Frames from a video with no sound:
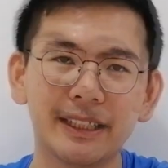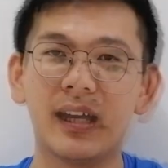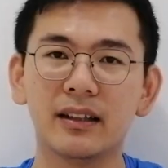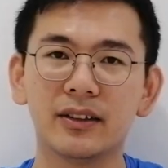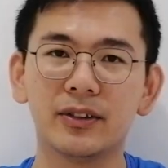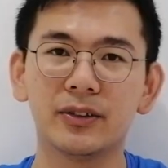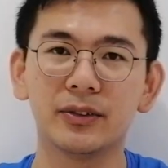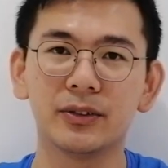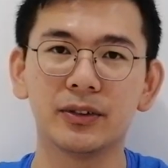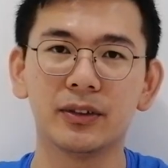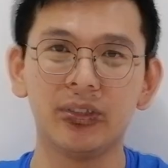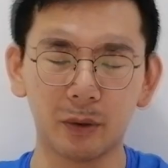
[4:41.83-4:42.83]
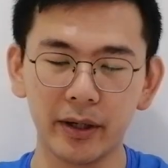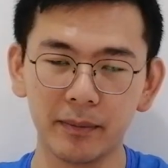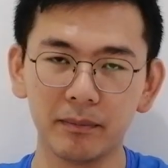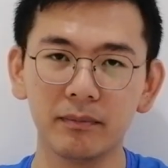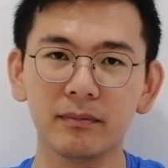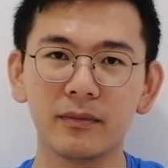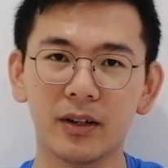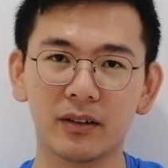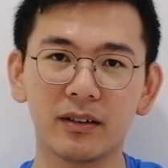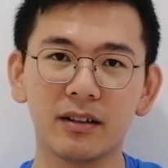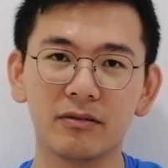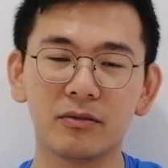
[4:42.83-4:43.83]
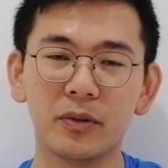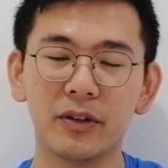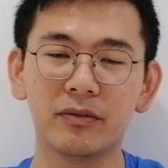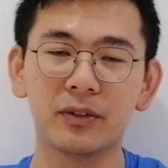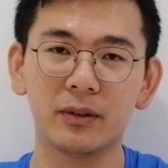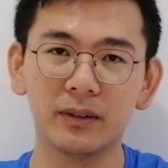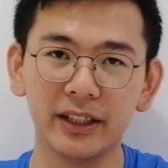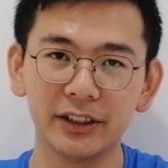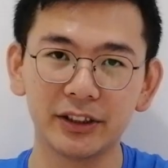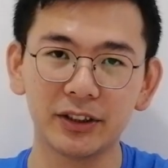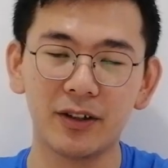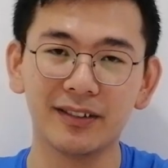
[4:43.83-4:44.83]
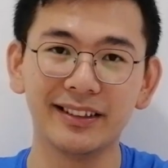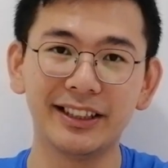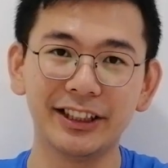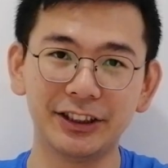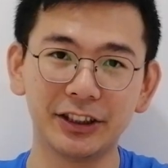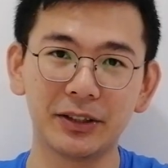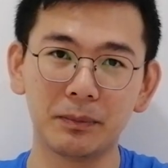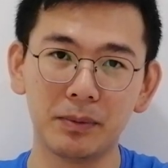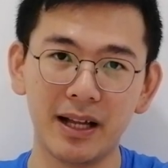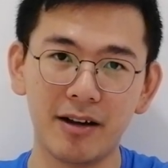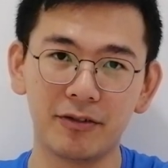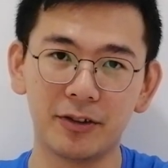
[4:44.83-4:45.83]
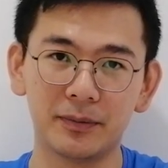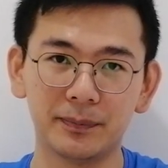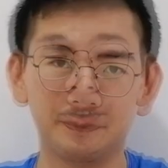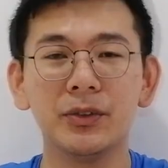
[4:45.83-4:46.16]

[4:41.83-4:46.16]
Start to equip yourself with knowledge on digital platform.